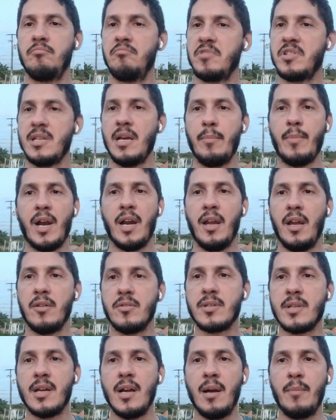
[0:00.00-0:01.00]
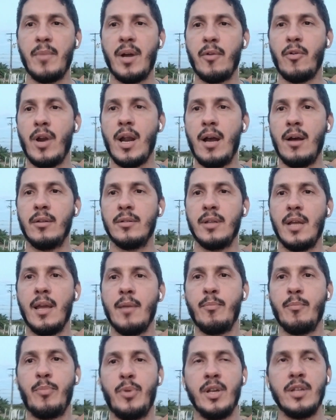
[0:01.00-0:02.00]
somebody else come around
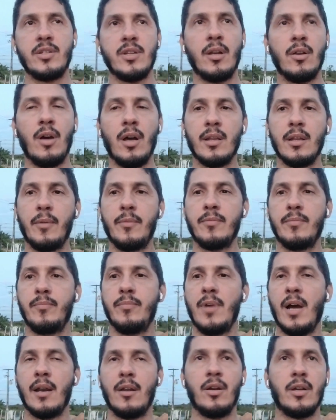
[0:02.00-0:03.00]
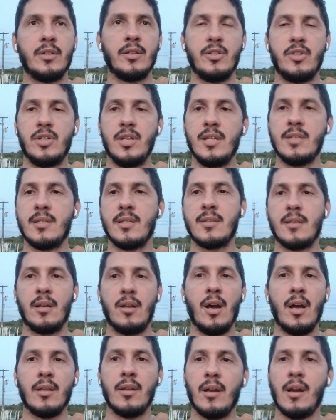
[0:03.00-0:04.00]
and preach another Jesus,
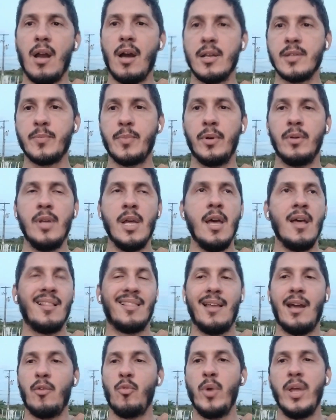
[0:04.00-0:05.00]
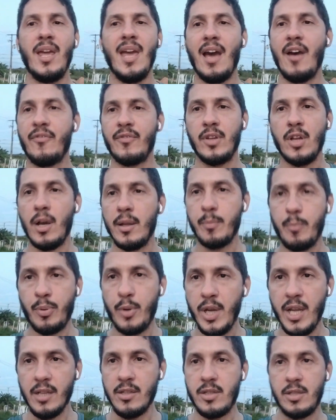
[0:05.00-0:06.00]
another gospel that we have not
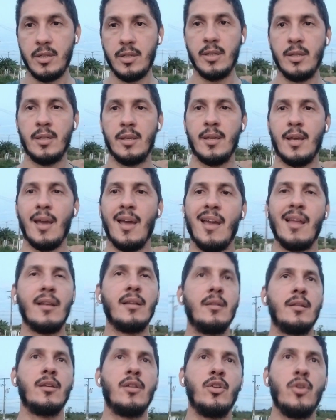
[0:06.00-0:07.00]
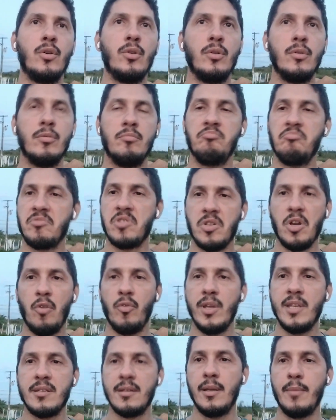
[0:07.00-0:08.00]
preached. And you
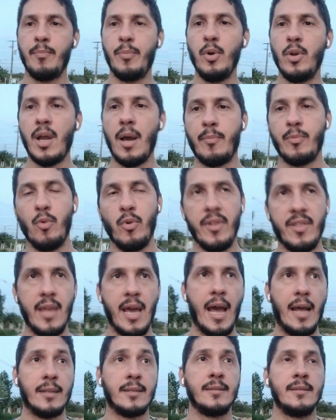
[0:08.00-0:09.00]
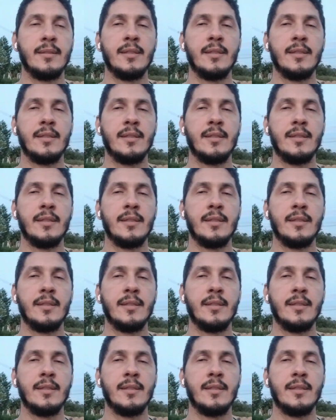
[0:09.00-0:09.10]
so easily put up with that.